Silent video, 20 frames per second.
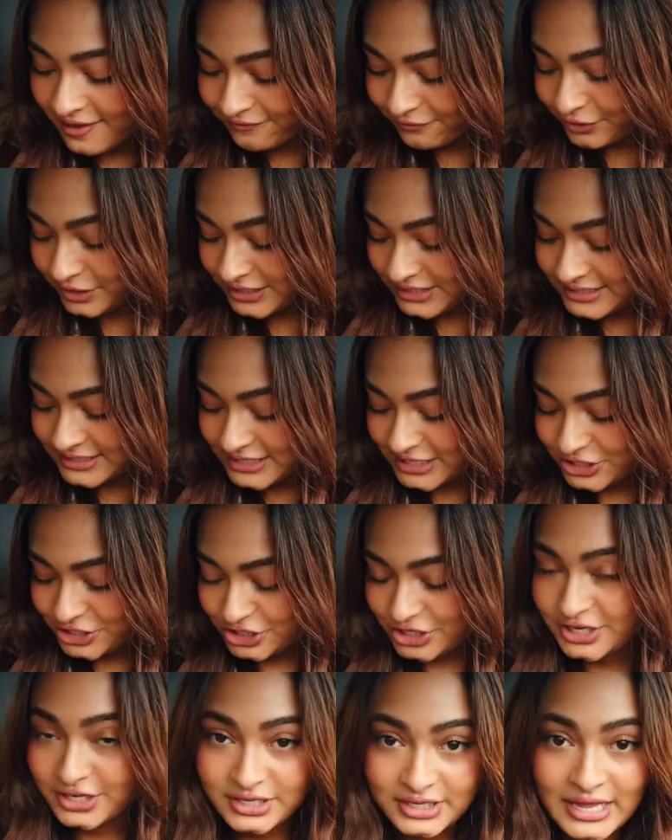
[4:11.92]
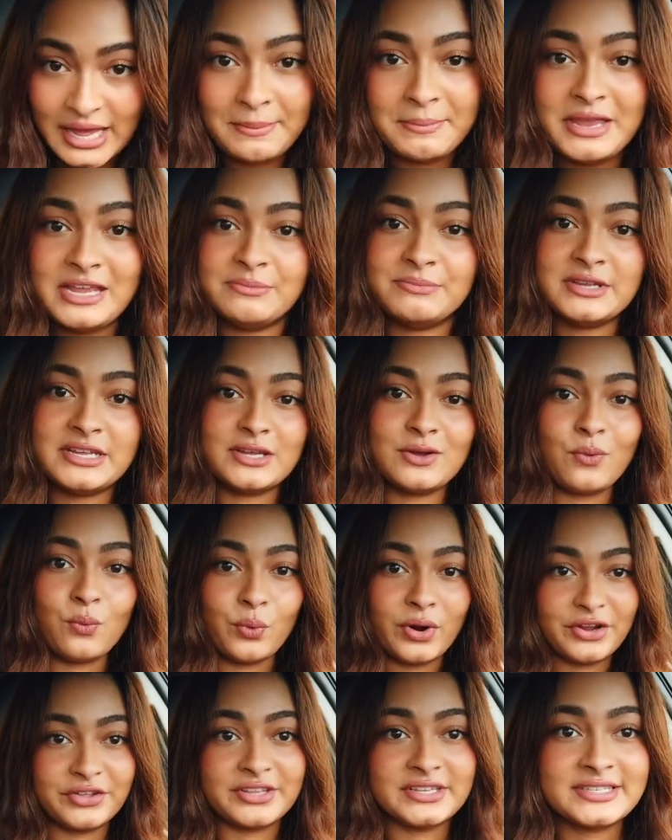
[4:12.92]
every decision that made me
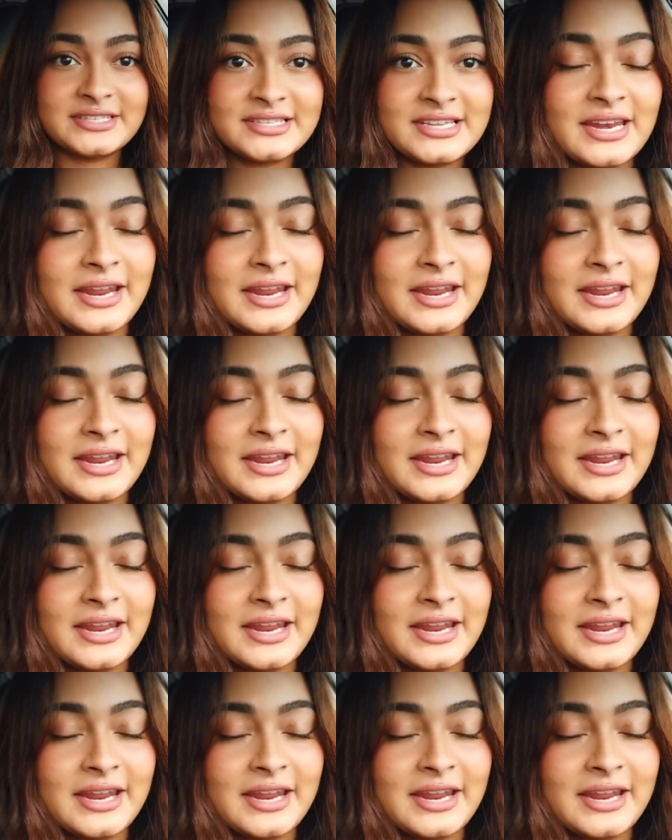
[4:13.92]
wear this